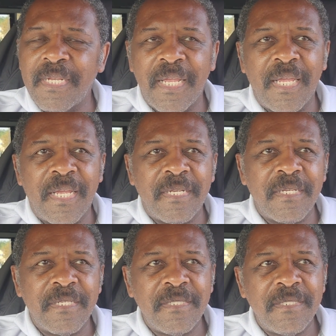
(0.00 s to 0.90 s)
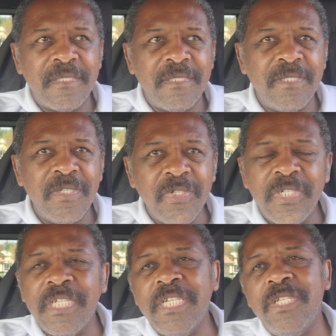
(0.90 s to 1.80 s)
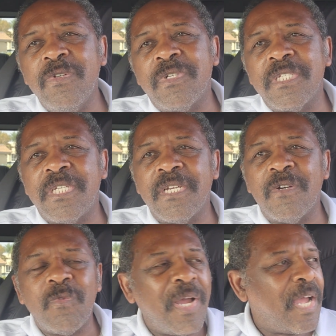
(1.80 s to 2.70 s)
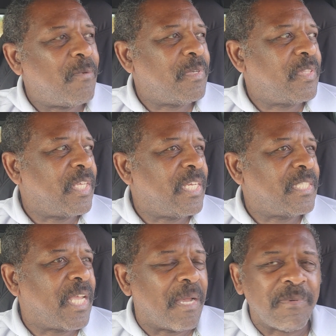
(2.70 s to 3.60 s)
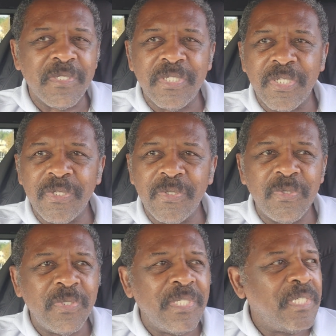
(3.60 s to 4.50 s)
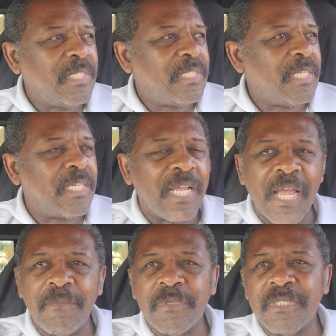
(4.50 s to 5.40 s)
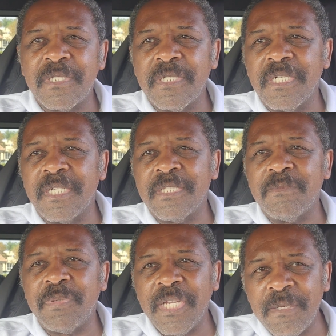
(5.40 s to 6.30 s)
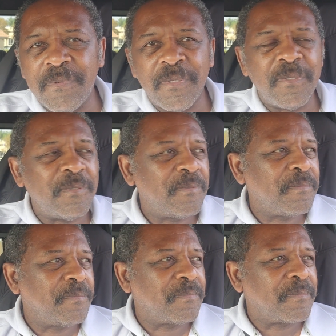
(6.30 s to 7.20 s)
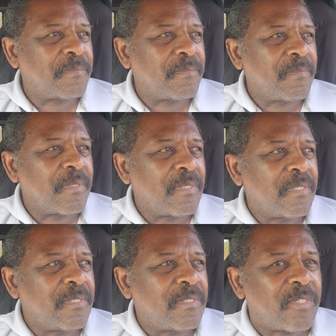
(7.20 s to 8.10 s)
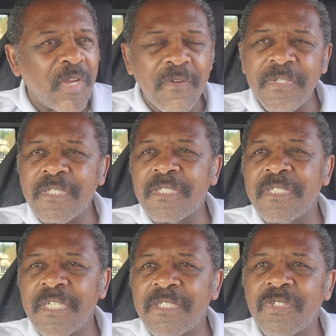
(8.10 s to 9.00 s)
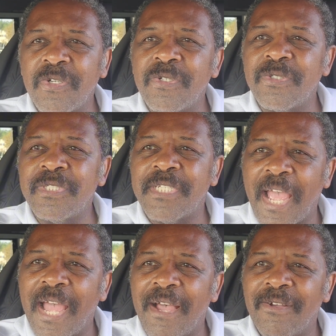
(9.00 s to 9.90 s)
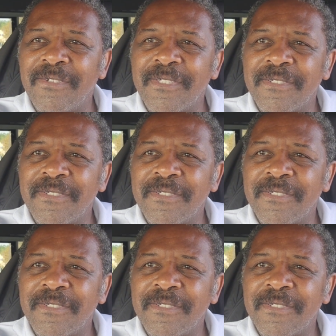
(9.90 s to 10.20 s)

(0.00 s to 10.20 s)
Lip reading: And usually you can tell why when things happen to you, then it happens to other people. Service just goes down.